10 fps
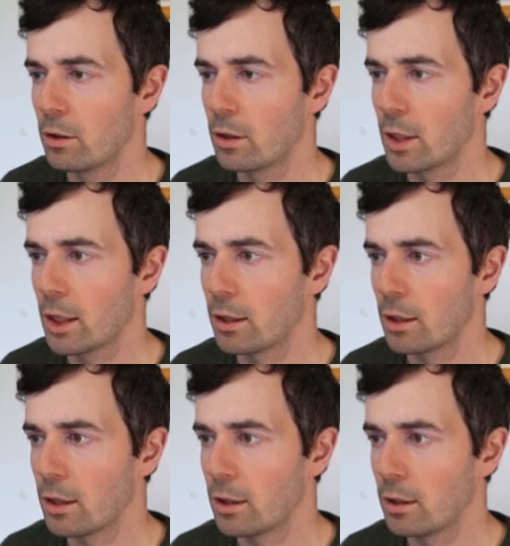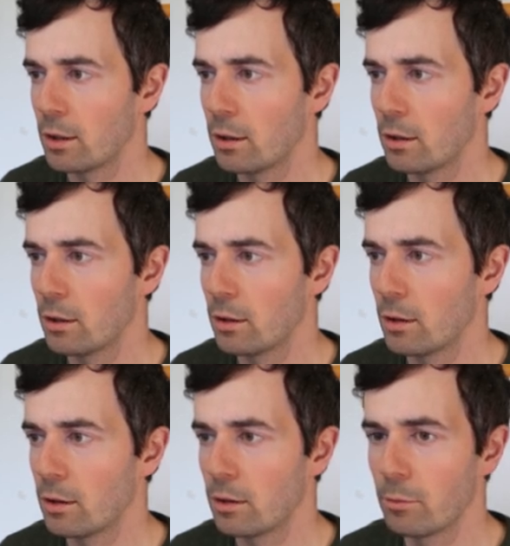And then
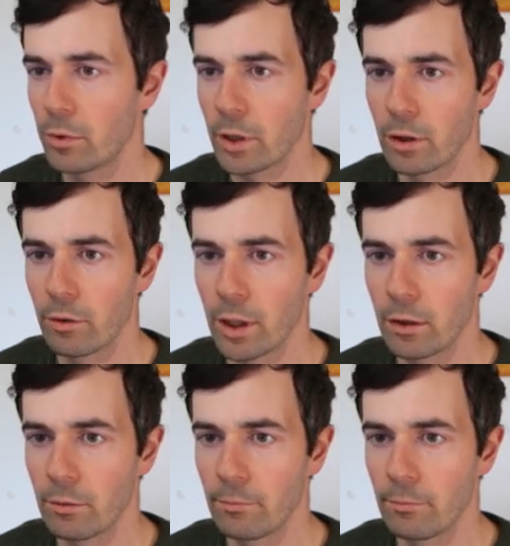bring it around.